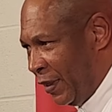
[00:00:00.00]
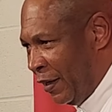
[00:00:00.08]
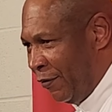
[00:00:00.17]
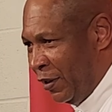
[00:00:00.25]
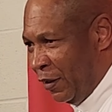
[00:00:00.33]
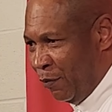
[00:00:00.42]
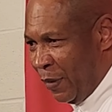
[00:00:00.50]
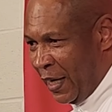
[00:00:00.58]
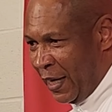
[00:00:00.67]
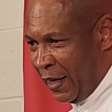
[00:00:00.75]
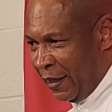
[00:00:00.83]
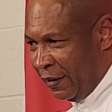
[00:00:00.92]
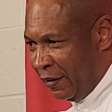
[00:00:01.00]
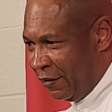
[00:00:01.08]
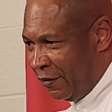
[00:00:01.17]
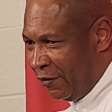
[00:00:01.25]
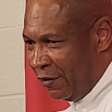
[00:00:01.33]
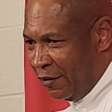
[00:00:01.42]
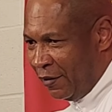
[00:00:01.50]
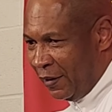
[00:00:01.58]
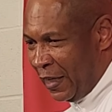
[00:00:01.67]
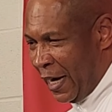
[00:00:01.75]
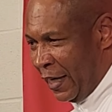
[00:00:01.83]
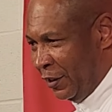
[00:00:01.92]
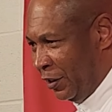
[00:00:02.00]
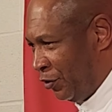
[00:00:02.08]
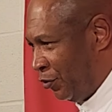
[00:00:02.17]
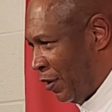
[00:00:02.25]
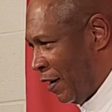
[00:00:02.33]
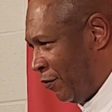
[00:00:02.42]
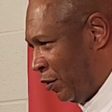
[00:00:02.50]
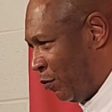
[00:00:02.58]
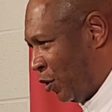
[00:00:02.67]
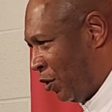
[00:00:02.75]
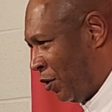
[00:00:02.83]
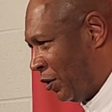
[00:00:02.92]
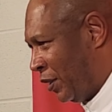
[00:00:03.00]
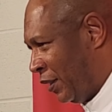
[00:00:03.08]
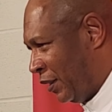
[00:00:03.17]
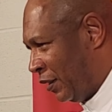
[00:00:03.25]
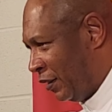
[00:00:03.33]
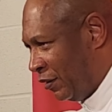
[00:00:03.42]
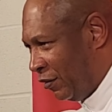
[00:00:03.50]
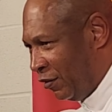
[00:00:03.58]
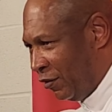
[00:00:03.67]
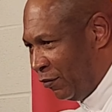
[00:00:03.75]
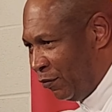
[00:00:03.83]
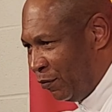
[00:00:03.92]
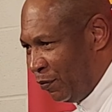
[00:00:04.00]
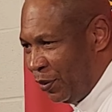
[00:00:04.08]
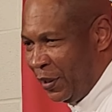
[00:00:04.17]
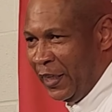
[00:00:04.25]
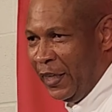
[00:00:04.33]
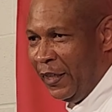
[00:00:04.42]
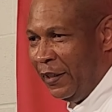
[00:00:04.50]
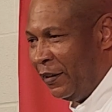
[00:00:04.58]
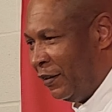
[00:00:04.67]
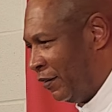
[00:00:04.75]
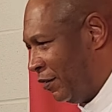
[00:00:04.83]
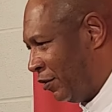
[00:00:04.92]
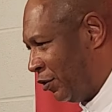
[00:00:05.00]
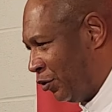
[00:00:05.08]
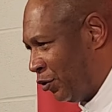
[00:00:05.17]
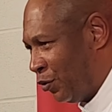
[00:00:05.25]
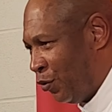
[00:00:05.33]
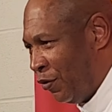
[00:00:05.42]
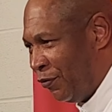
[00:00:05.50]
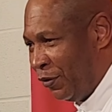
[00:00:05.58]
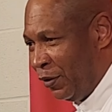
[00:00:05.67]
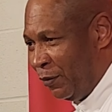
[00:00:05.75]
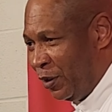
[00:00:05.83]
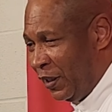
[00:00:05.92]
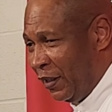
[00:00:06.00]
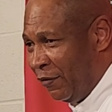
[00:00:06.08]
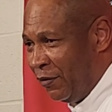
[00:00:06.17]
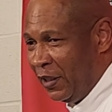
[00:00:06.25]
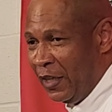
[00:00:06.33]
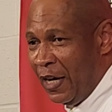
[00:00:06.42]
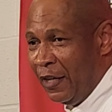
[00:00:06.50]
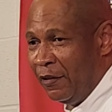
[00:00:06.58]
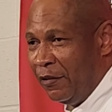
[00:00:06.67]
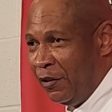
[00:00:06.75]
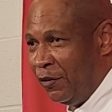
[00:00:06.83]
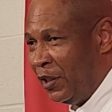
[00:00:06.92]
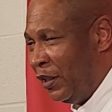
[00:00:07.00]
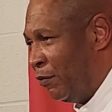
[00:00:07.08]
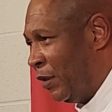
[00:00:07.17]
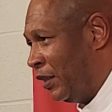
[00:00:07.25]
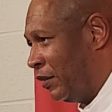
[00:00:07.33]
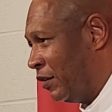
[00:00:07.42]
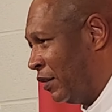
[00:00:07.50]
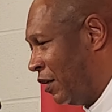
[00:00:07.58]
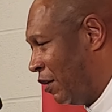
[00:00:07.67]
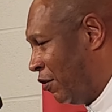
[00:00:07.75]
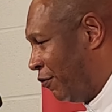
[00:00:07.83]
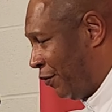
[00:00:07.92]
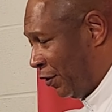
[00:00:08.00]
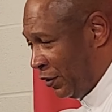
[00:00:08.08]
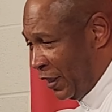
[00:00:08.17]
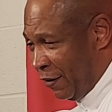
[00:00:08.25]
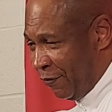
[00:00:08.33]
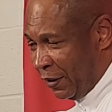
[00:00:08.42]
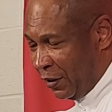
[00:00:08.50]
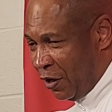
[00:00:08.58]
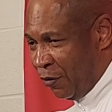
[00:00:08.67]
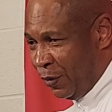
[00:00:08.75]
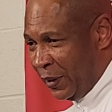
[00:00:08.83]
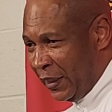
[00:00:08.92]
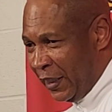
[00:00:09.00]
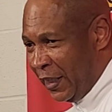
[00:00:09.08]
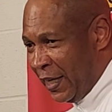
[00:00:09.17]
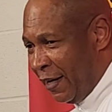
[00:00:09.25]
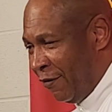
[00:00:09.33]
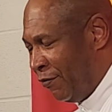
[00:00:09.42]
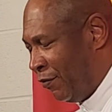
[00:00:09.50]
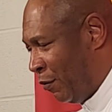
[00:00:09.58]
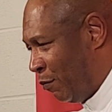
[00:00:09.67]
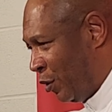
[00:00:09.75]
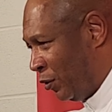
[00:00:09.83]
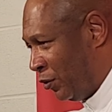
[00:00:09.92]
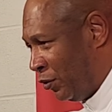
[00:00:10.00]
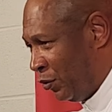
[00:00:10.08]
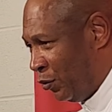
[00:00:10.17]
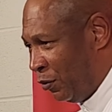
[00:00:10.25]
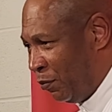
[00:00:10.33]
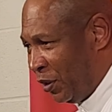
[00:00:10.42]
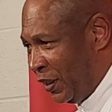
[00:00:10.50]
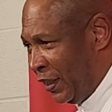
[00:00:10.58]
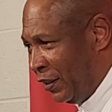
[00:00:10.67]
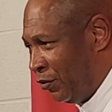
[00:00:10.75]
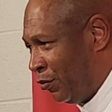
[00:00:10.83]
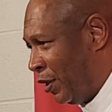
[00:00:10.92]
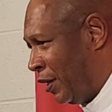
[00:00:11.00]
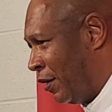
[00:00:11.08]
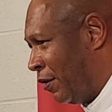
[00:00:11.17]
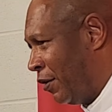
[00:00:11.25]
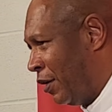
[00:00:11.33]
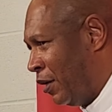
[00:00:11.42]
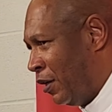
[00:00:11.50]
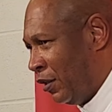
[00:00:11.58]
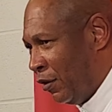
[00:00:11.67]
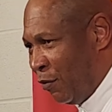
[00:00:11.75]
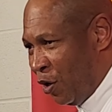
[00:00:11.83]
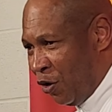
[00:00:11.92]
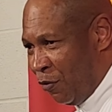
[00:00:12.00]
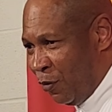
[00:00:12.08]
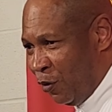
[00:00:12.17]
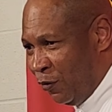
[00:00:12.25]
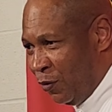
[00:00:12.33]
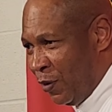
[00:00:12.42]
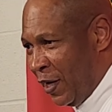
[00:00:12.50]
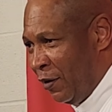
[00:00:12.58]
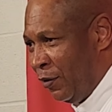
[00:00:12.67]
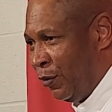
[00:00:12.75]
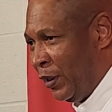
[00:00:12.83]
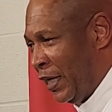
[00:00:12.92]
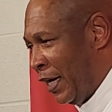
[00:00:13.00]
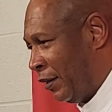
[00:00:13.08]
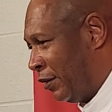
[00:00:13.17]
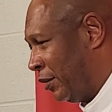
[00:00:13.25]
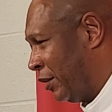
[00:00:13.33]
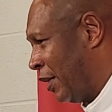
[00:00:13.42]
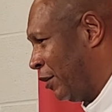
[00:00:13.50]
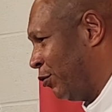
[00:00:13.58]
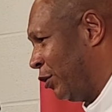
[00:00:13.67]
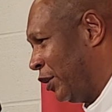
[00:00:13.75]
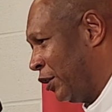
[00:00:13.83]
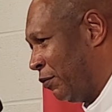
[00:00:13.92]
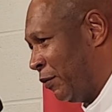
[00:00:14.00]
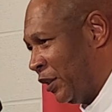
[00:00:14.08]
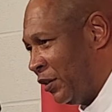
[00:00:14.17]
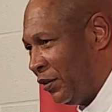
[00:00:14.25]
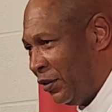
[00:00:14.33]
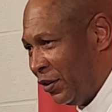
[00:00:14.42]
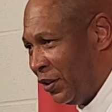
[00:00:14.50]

Evident by guys just driving the ball and playing to score for themselves and not their teammates. First half, I thought we did have a multitude of plays where the ball moved around and we got good shots, we just missed good